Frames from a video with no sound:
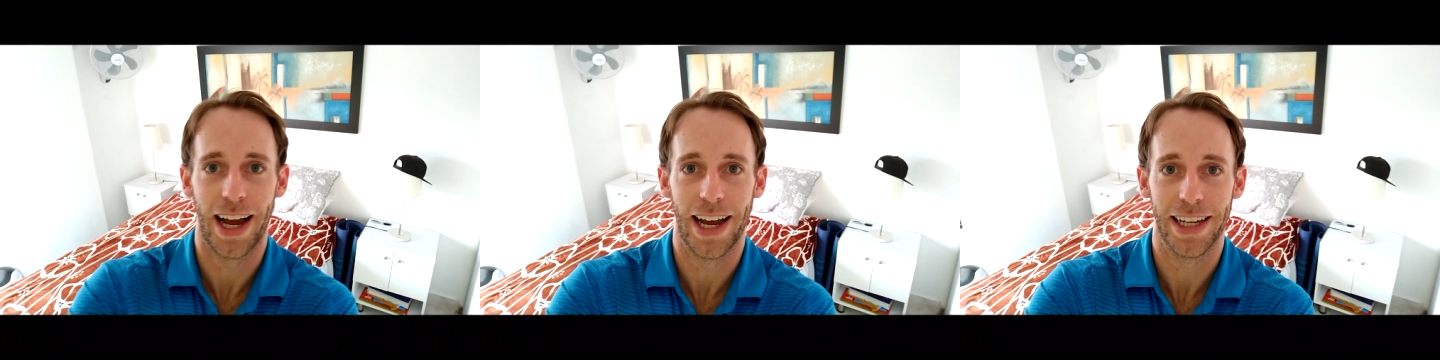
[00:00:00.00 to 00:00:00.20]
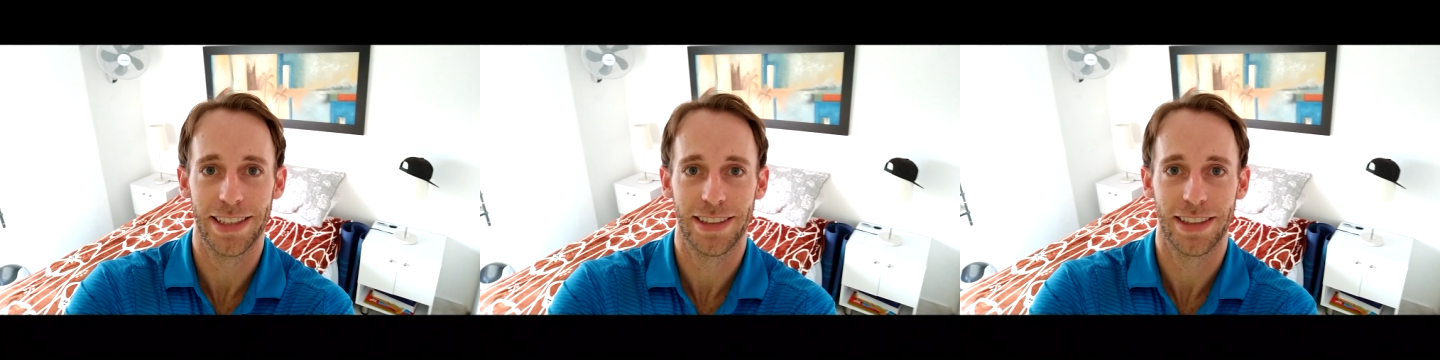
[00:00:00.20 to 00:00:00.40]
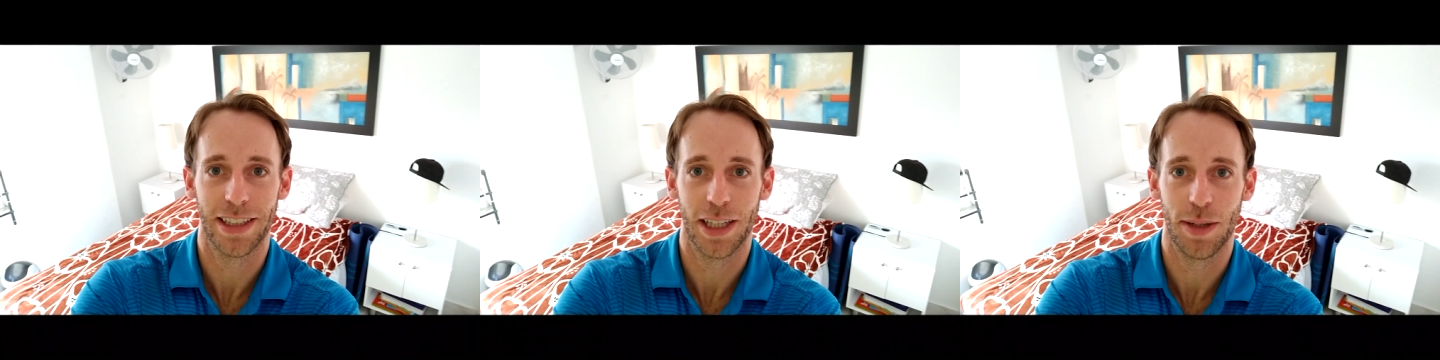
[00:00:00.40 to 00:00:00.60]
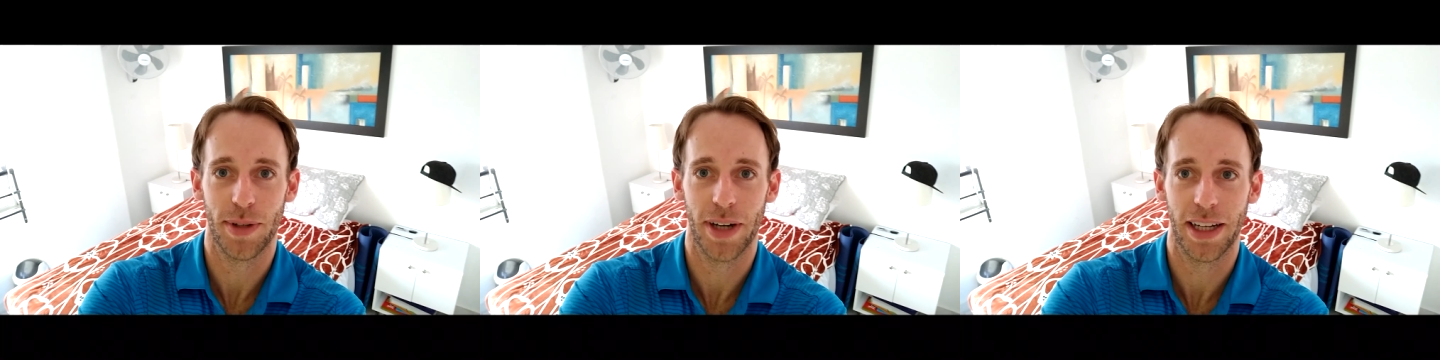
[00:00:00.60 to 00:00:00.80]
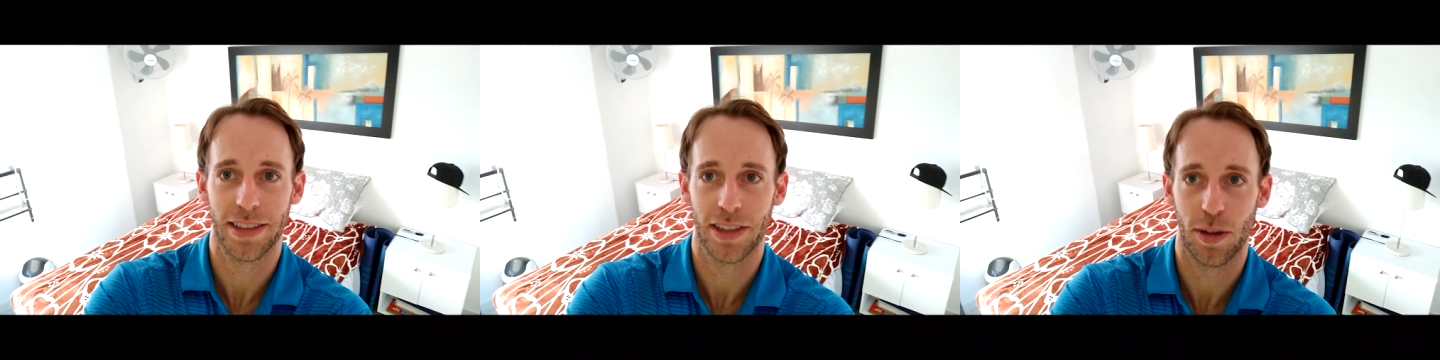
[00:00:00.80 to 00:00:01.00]
I
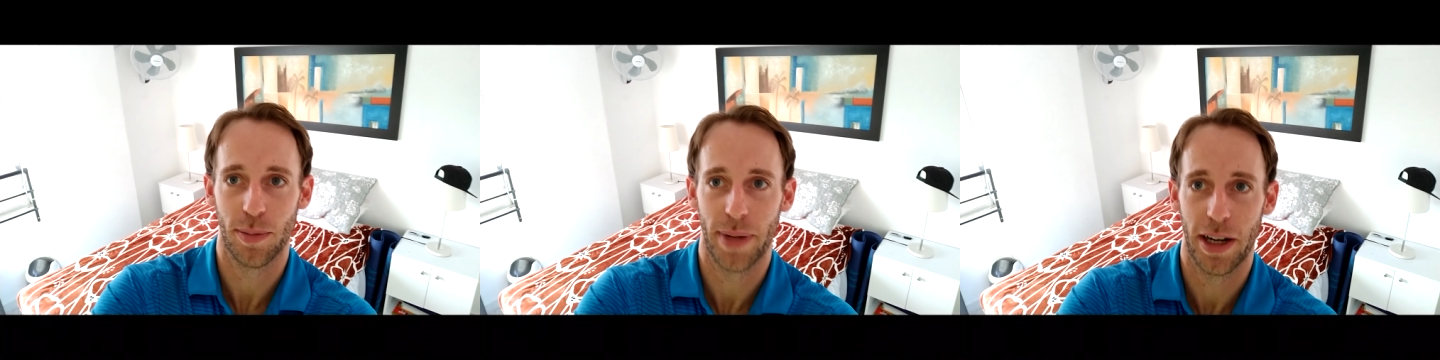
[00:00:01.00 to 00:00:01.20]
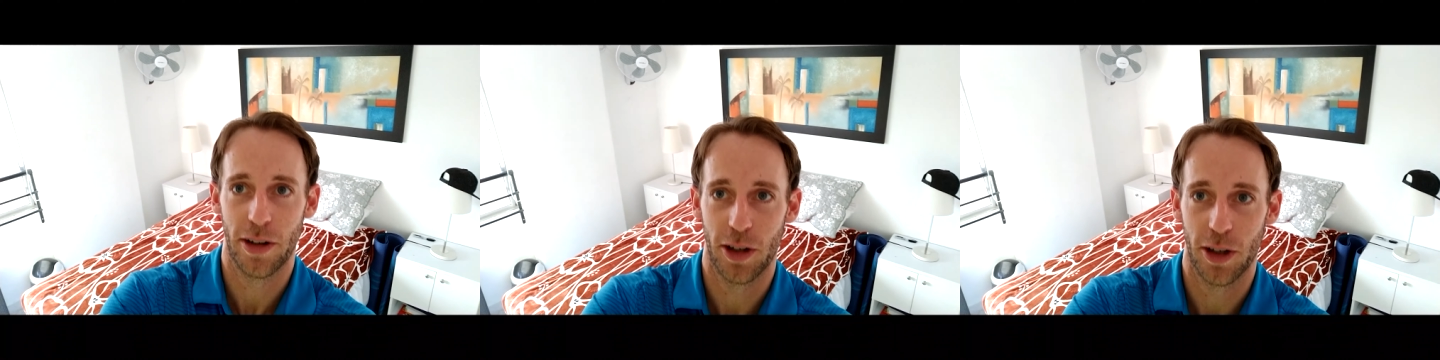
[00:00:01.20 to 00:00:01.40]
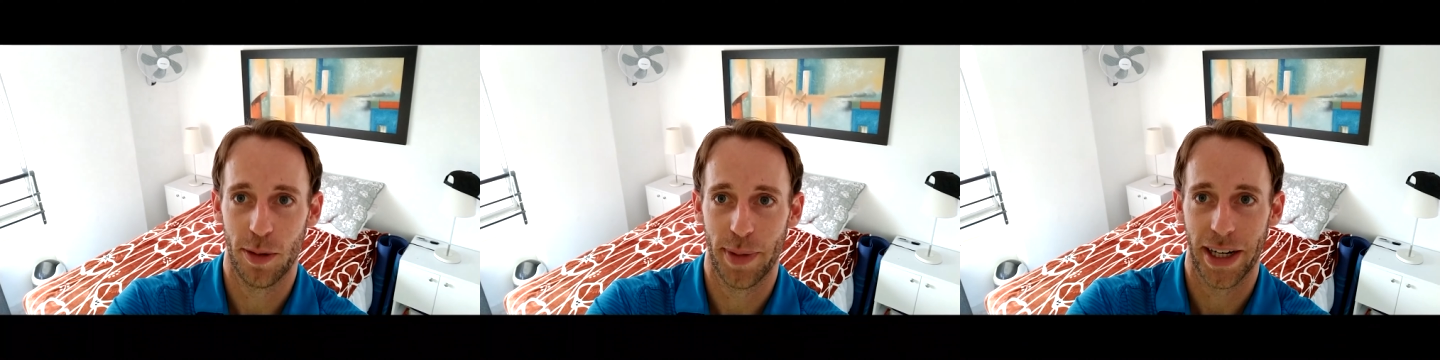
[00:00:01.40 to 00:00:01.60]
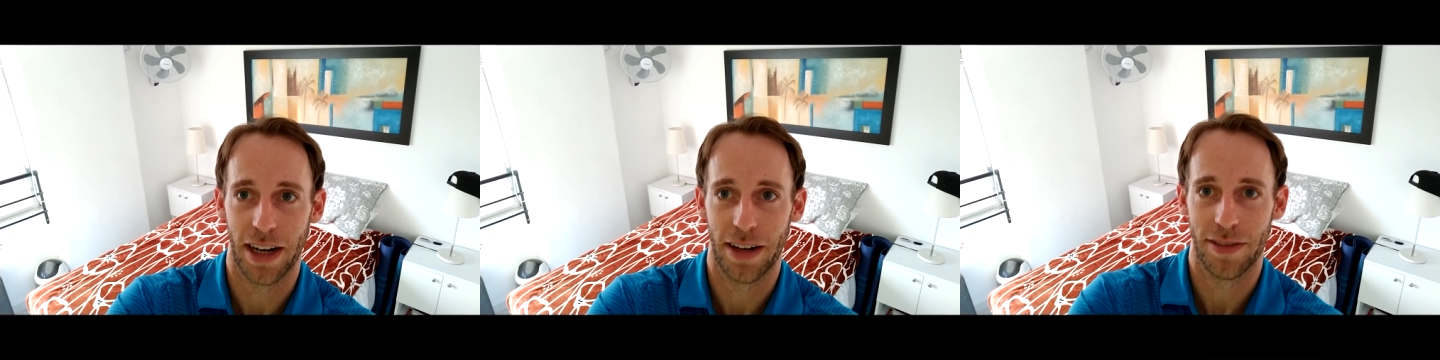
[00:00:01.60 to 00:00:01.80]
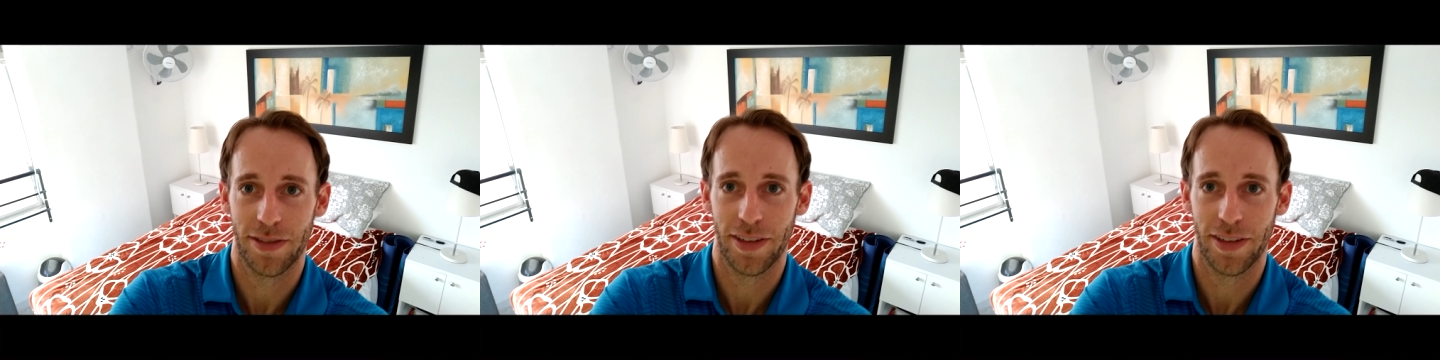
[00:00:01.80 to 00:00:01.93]
sleep. Nice little bedroom. I got a